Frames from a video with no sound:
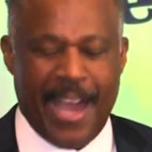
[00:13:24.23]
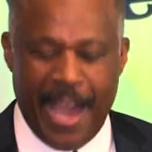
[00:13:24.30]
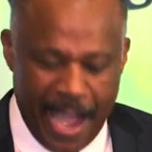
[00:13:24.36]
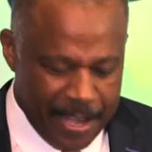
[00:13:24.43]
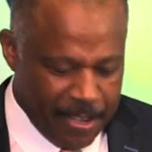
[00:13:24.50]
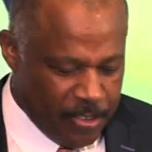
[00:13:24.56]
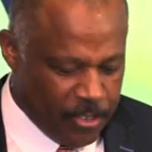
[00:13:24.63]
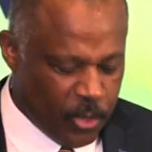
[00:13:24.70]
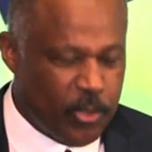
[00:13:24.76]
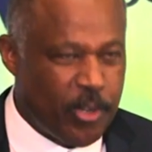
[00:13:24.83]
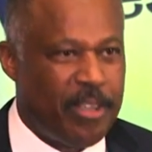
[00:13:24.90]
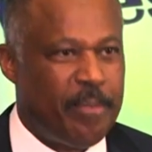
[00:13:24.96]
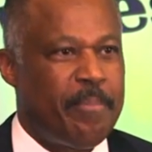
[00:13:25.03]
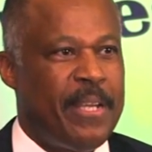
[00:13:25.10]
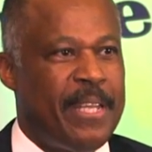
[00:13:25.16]

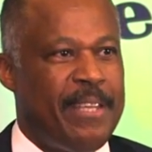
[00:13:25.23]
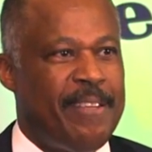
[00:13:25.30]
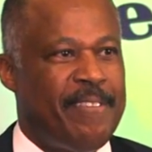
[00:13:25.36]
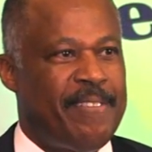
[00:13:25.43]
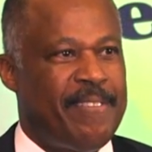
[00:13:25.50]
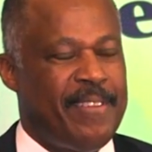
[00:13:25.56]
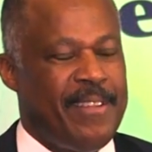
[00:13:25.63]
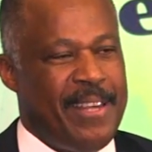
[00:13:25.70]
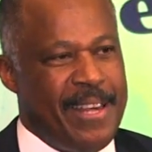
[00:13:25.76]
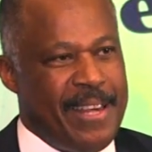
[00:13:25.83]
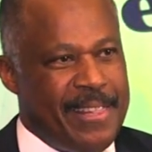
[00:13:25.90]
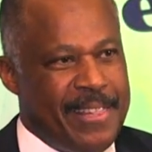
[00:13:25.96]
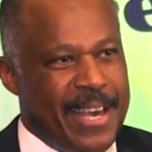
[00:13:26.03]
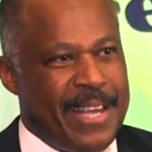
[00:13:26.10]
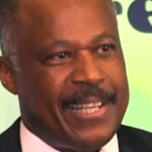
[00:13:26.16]

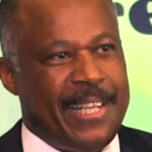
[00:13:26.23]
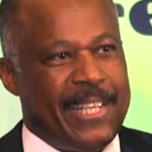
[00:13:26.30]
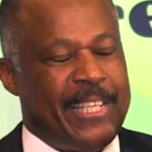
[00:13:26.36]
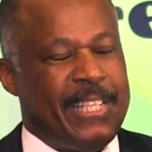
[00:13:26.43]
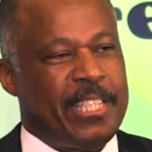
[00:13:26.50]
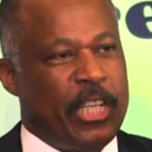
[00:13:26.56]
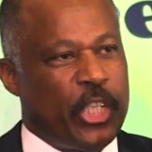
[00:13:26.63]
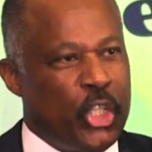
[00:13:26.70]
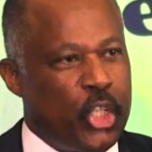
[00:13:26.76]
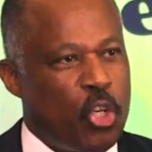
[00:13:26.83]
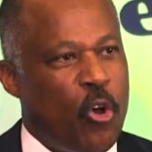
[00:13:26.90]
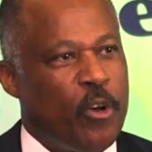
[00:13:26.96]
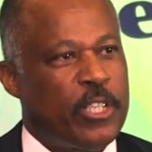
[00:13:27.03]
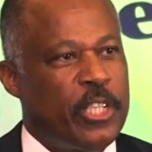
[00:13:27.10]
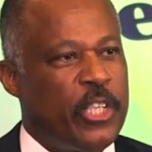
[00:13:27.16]
that it is a
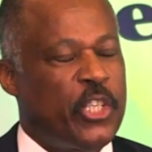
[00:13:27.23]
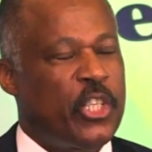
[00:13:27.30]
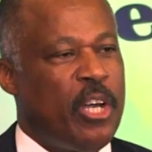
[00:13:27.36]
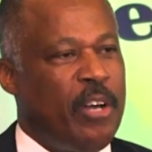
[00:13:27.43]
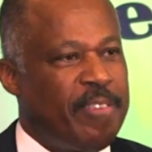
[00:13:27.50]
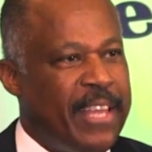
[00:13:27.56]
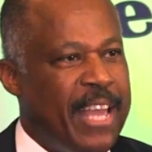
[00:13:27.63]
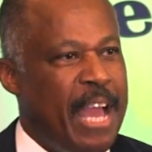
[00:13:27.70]
shortage of